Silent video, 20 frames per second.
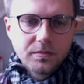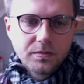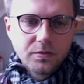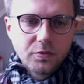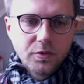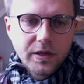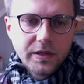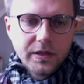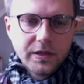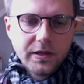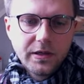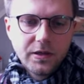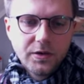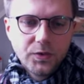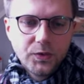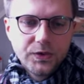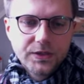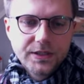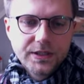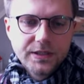running here,
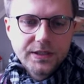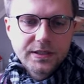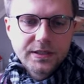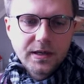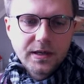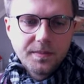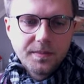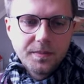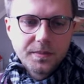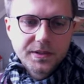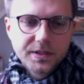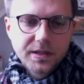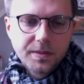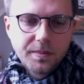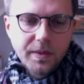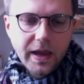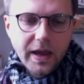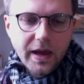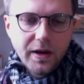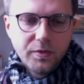you see some some
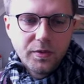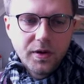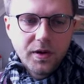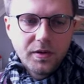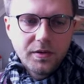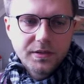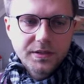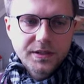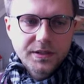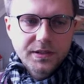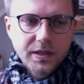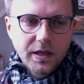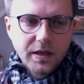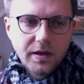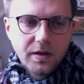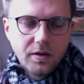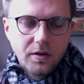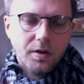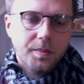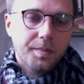errors uh,
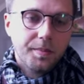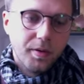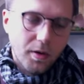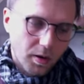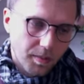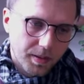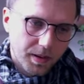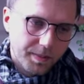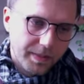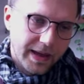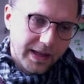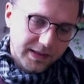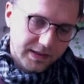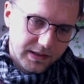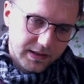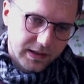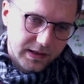or problematic.